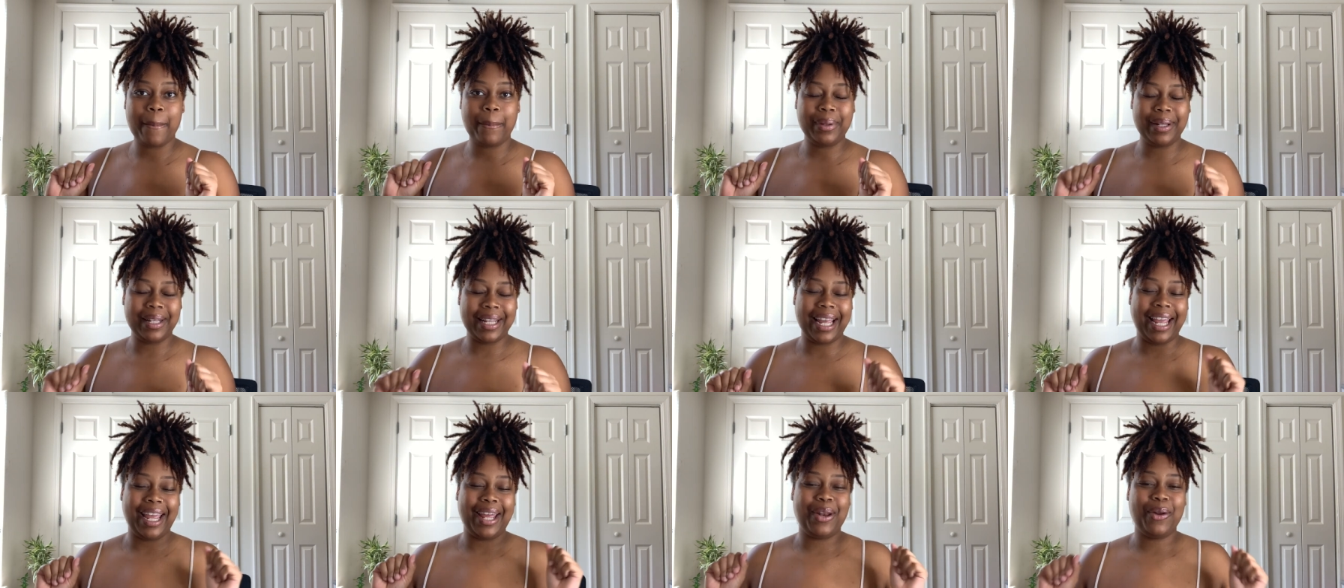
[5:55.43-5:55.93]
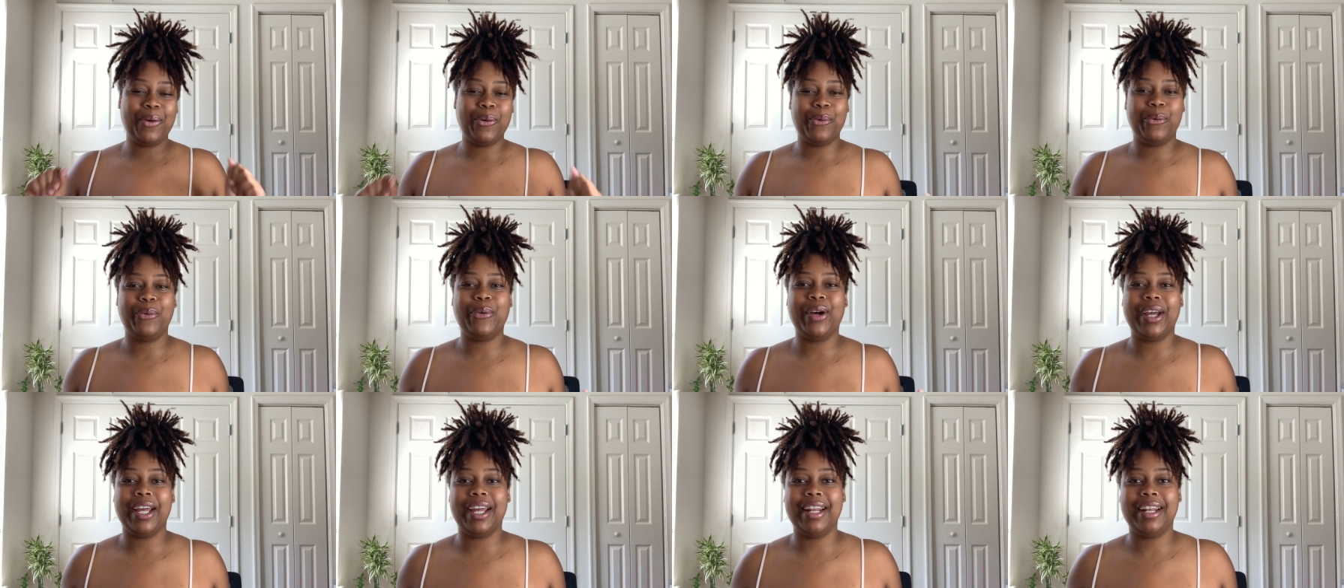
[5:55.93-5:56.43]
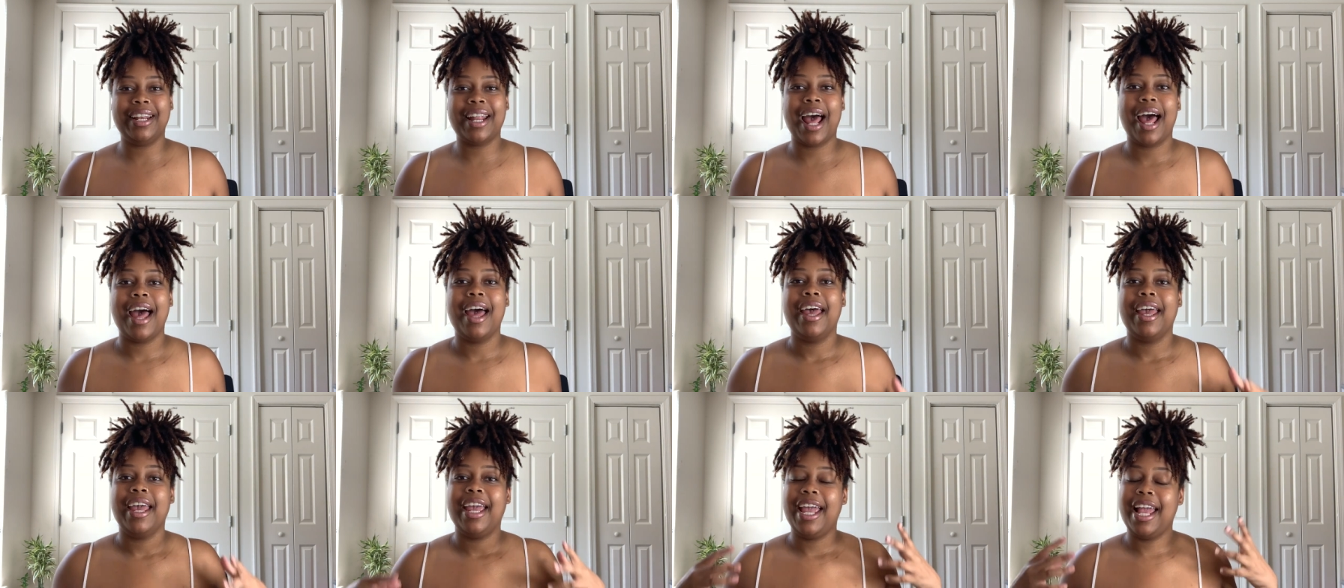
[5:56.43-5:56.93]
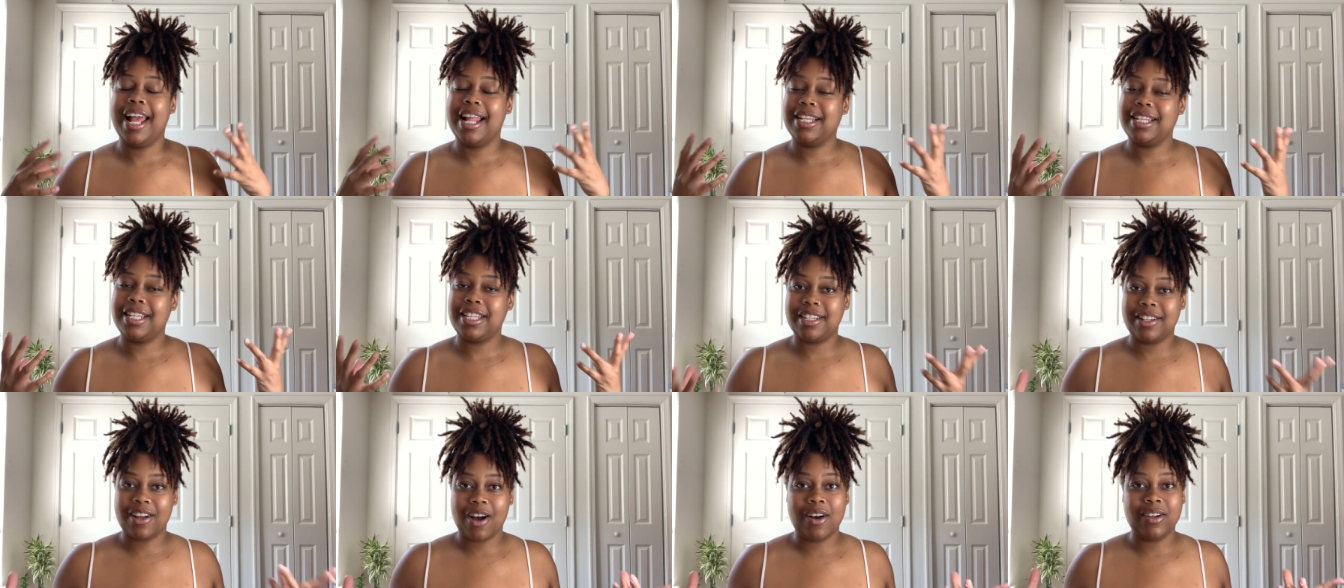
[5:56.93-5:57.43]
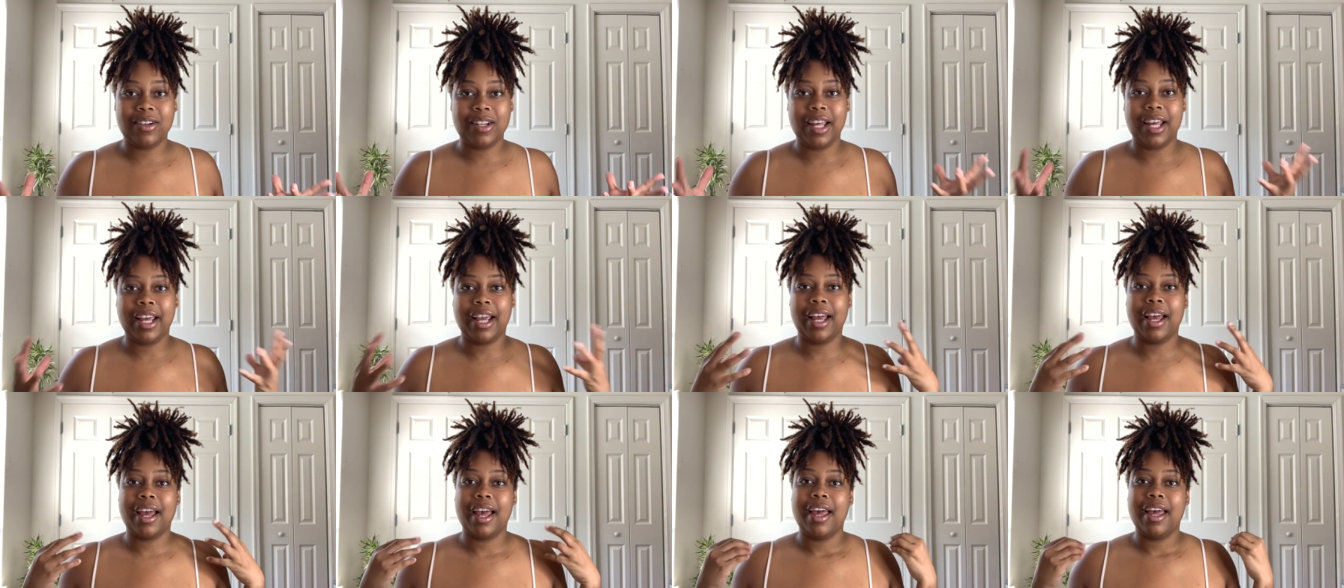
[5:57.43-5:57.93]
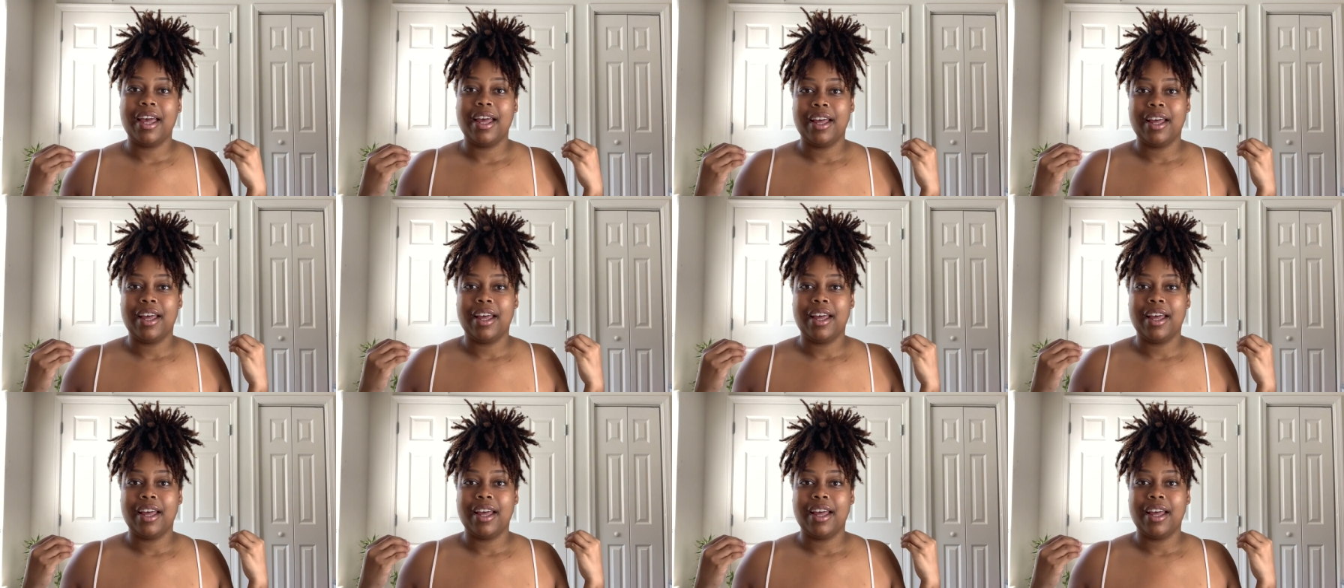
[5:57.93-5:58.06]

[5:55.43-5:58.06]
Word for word: plan on installing